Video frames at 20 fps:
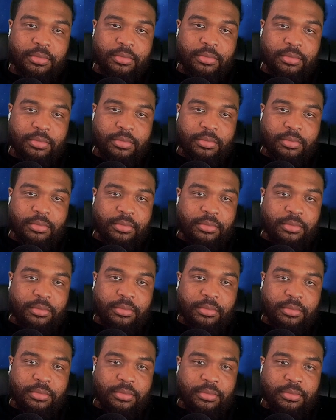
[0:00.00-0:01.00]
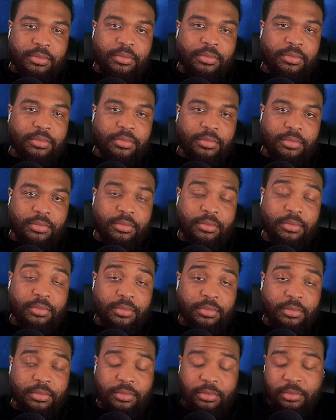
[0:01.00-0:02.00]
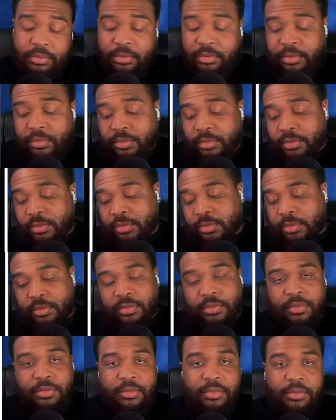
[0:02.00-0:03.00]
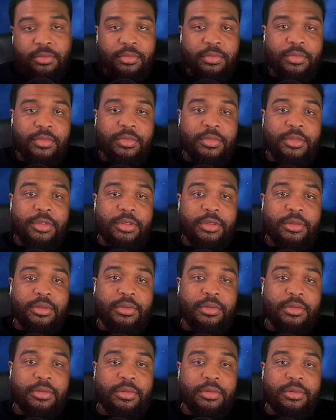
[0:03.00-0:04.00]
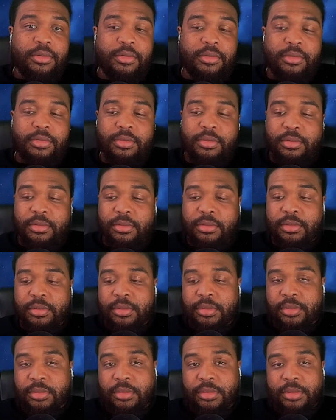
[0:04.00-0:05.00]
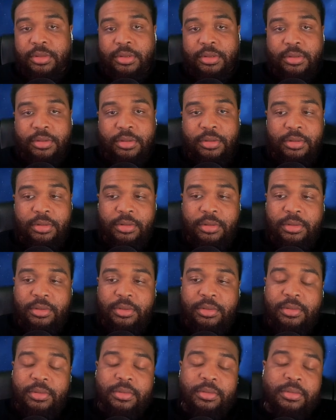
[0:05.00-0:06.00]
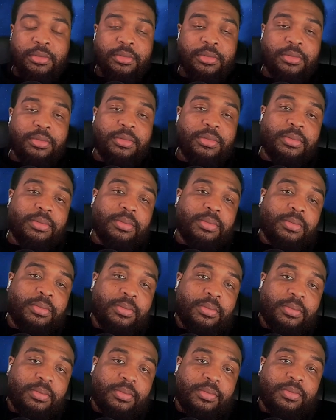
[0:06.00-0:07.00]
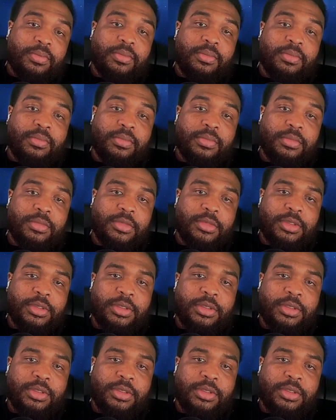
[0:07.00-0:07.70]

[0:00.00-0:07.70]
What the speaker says: No words are spoken by the person on screen.